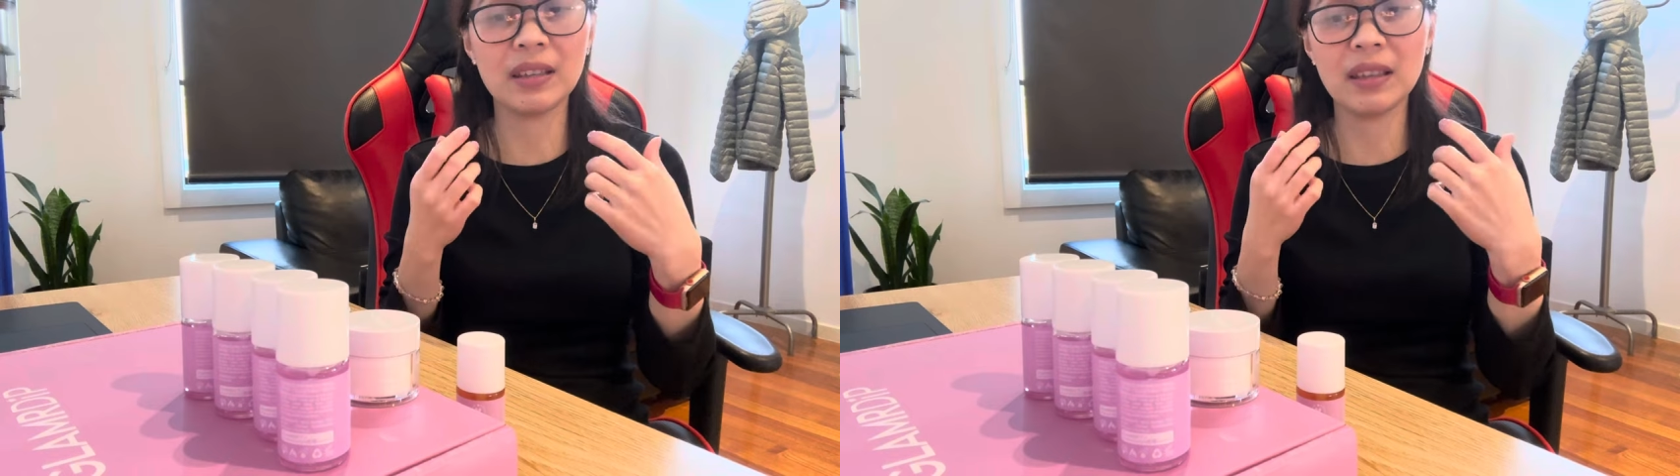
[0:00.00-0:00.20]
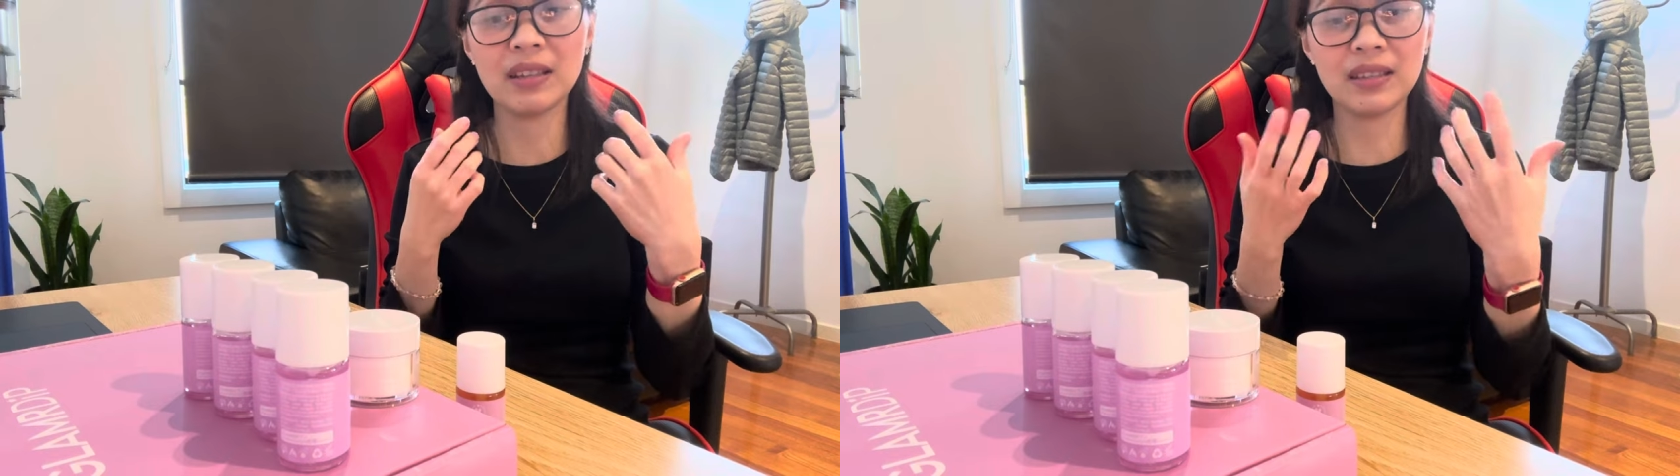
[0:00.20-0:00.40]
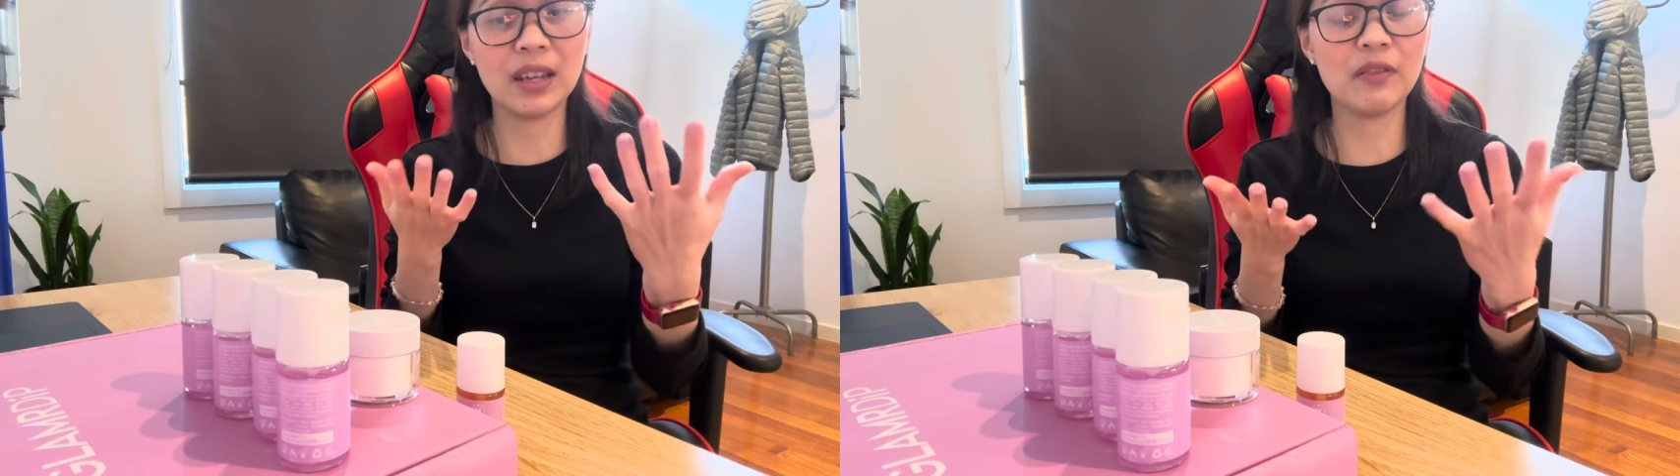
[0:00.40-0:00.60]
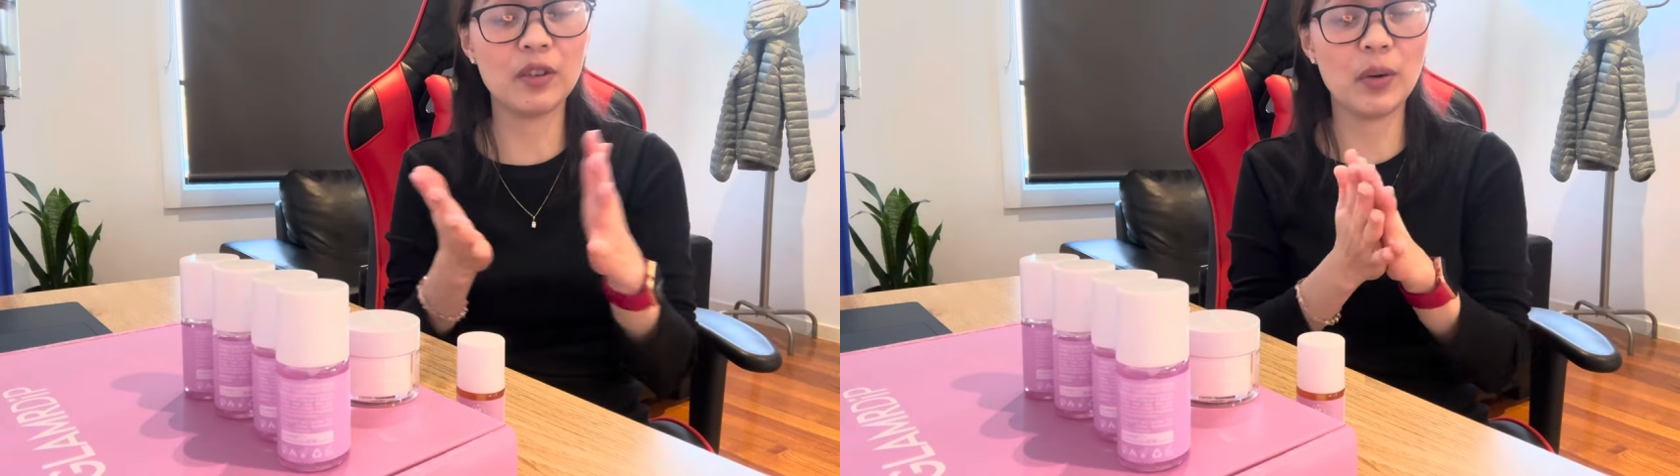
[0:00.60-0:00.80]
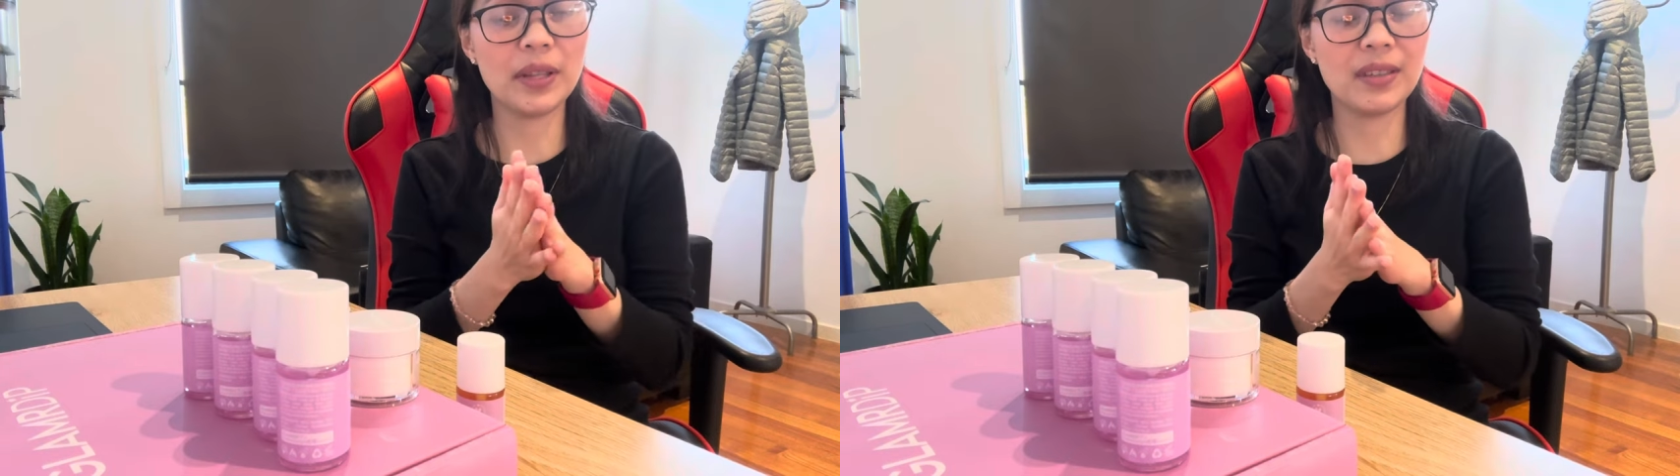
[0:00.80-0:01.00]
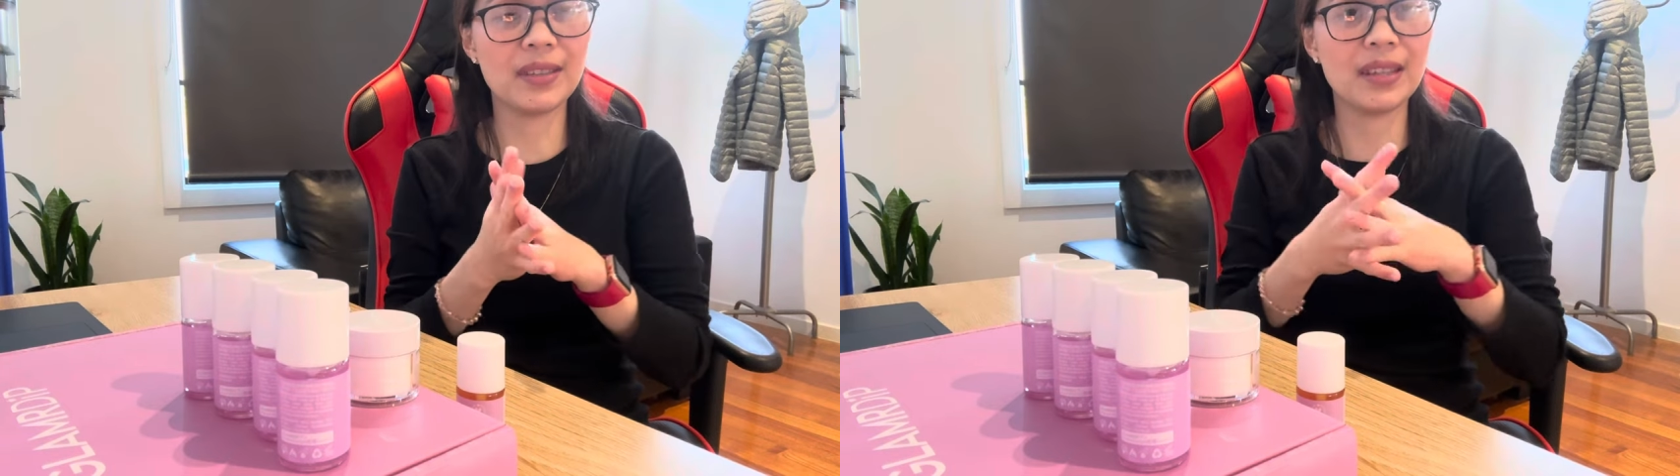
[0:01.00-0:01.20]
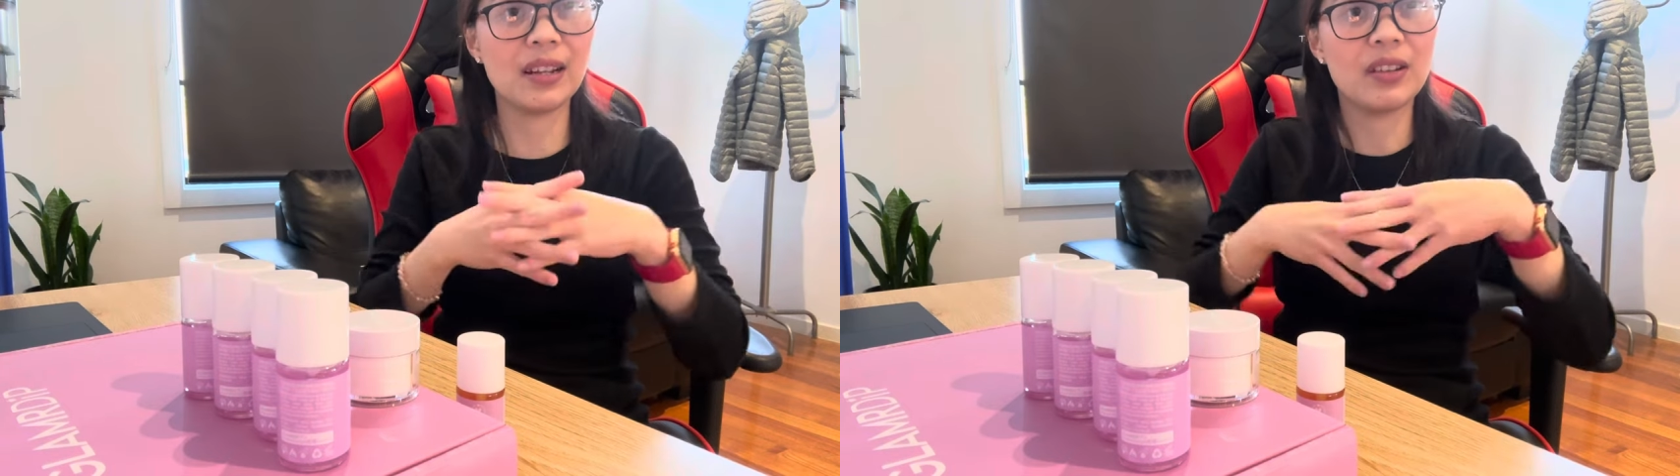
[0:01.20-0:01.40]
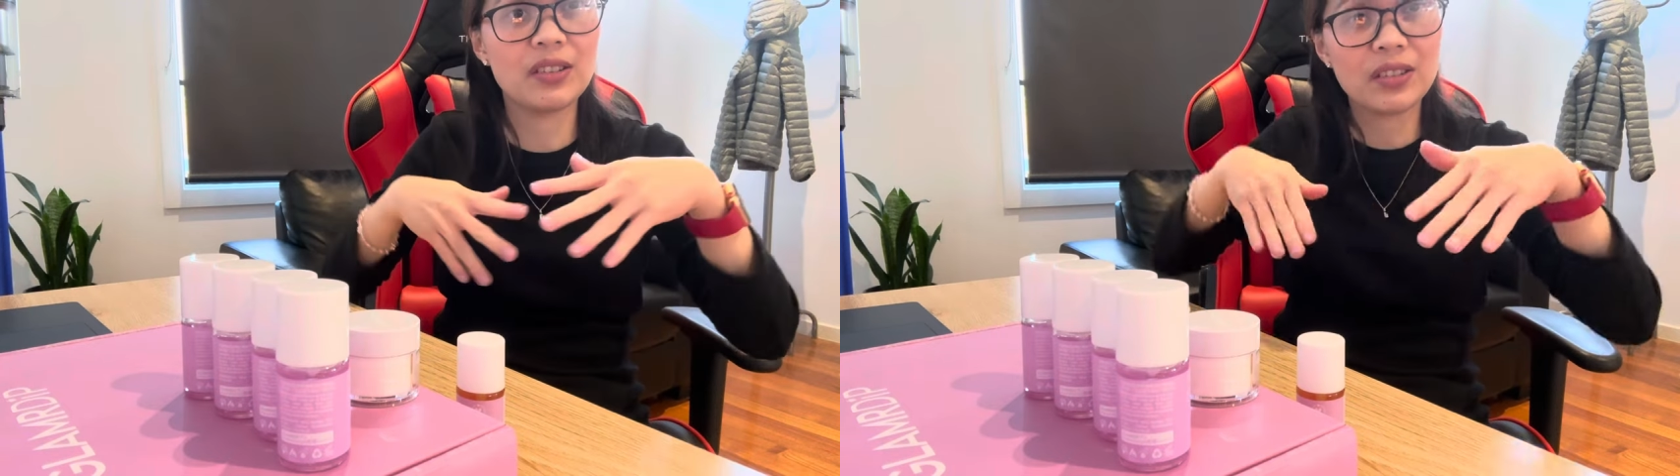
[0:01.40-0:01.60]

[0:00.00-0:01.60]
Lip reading: instead of going to the salon.